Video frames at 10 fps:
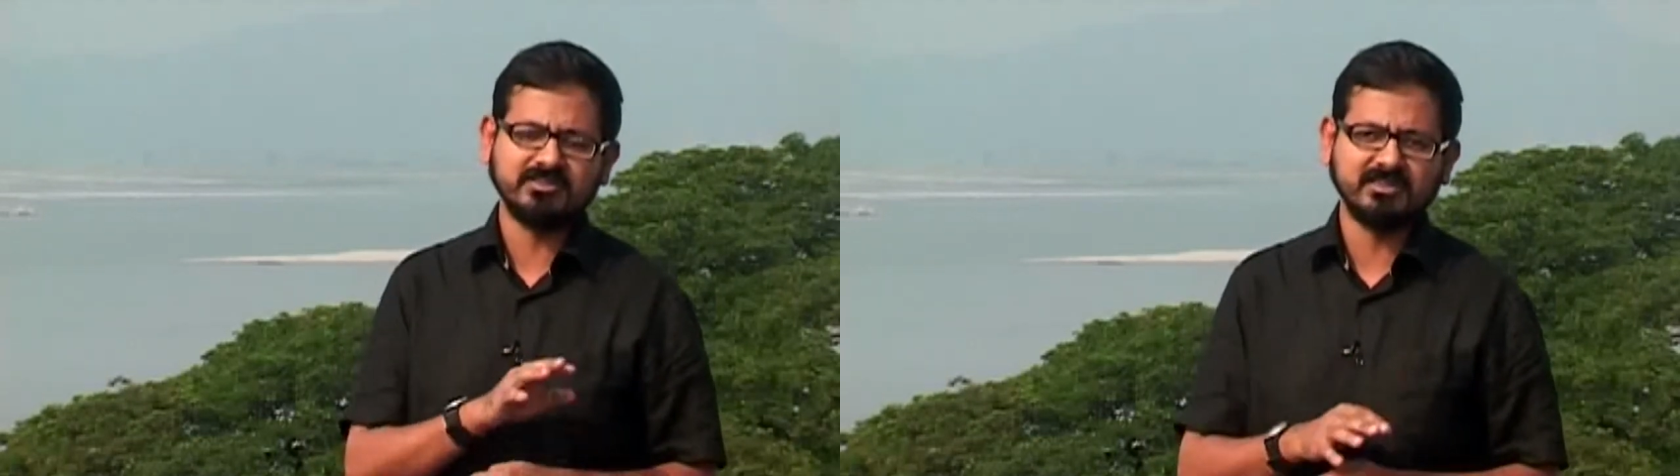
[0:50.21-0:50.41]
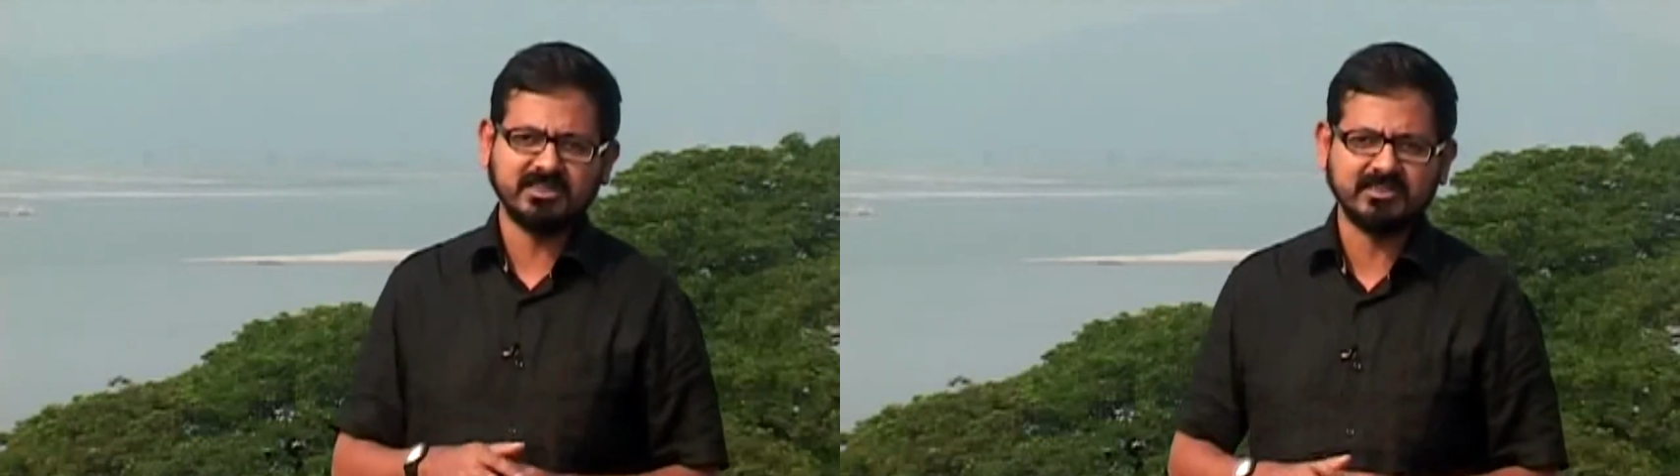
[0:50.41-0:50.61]

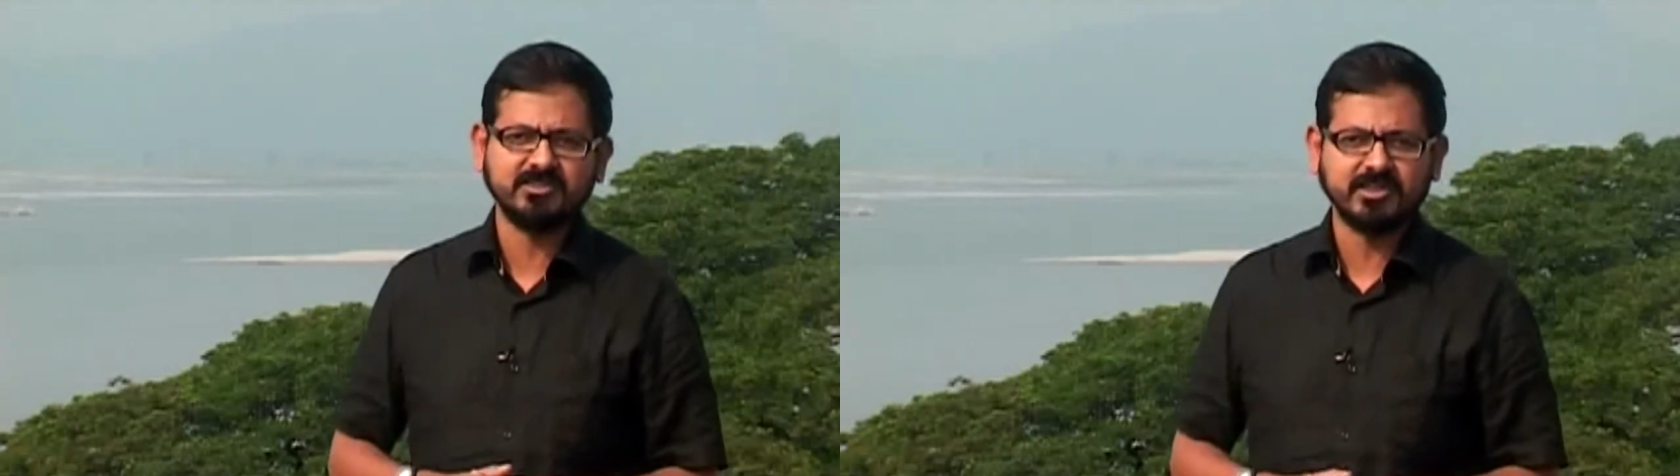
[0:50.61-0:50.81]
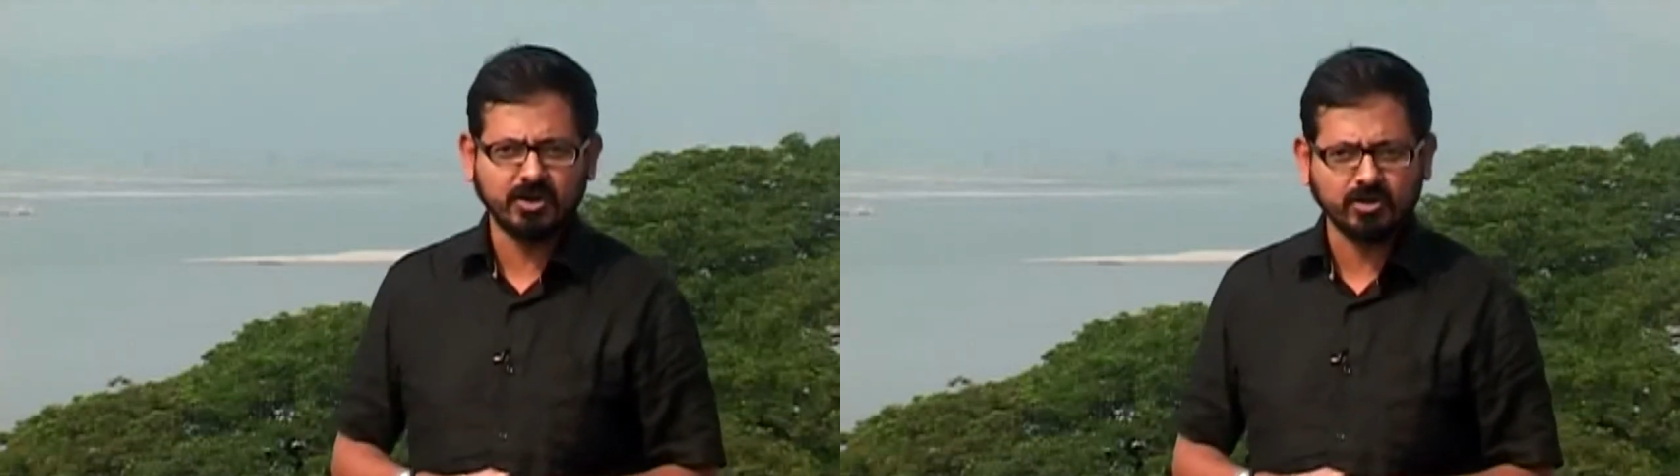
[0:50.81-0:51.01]
Research
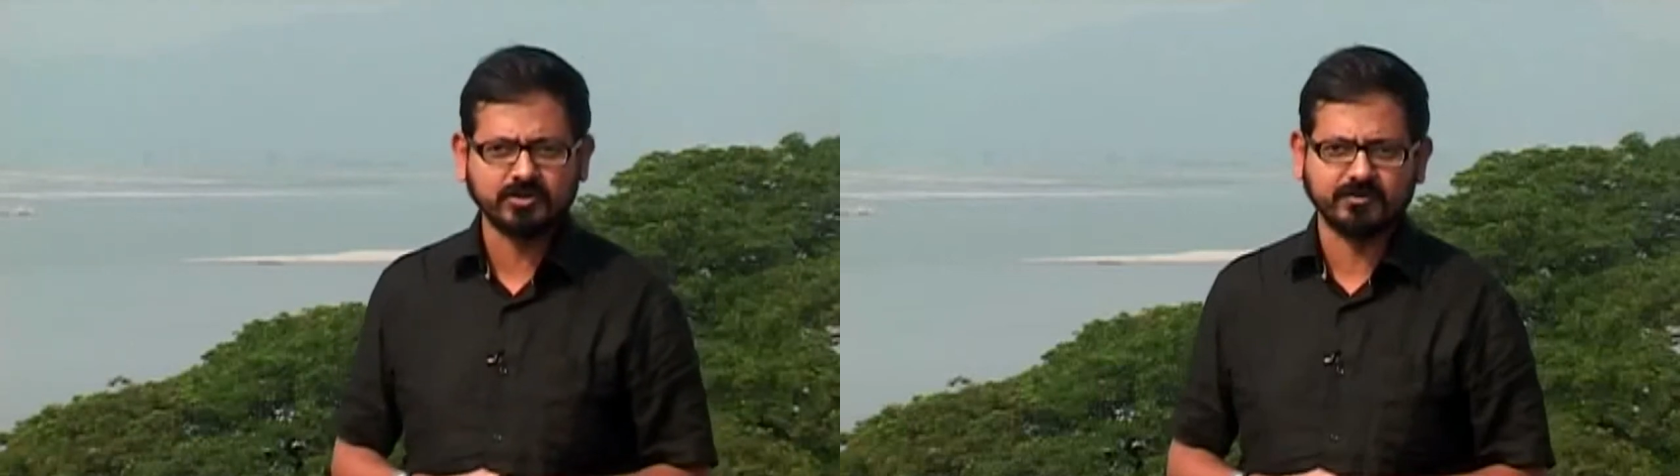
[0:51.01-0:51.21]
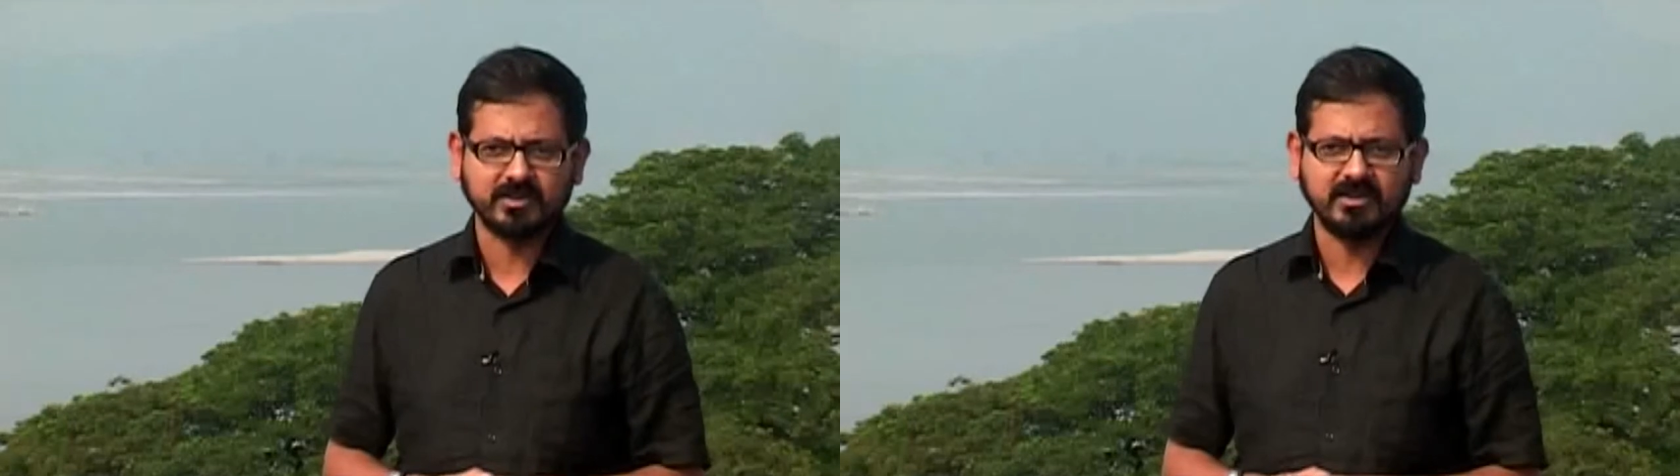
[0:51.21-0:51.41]
Center at
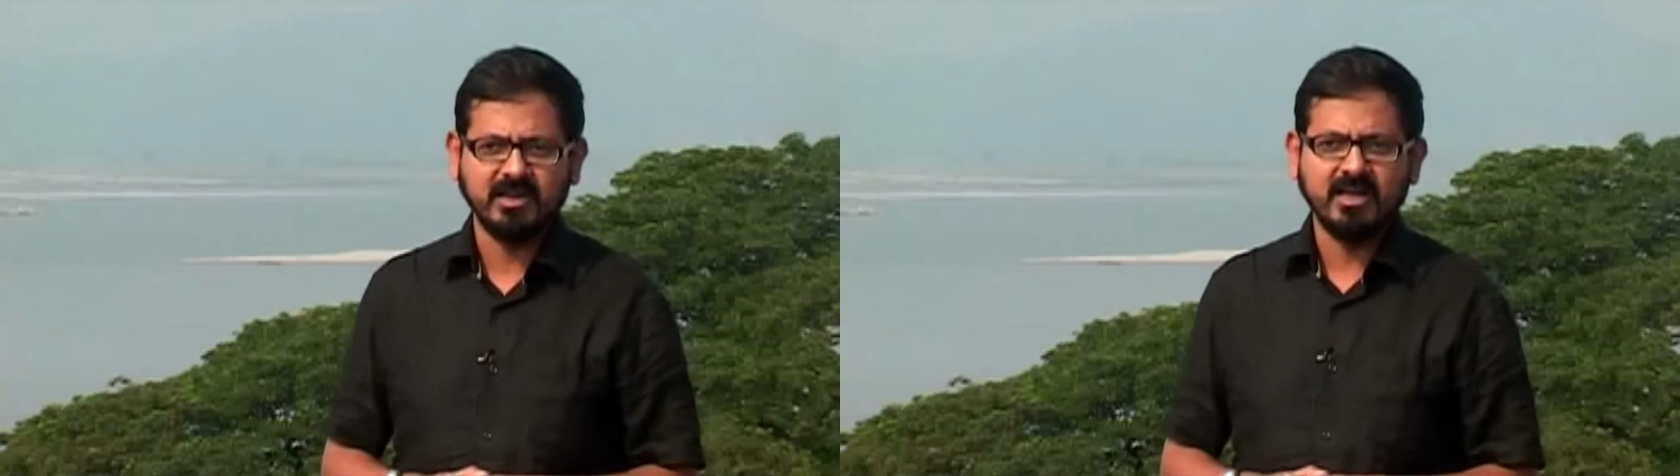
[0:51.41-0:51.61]
Oxford.